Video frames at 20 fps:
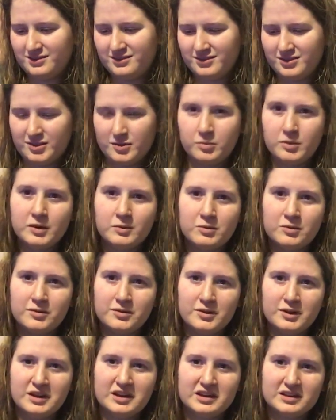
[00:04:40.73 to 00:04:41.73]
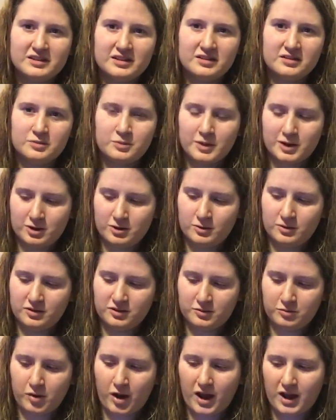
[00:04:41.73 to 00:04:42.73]
some people think it tastes better with
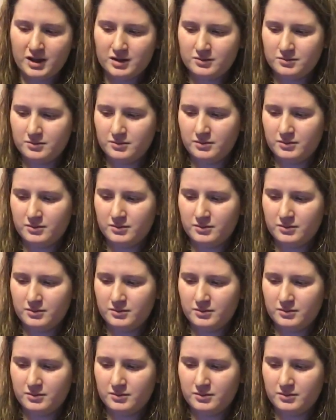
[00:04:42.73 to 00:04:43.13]
Sprite,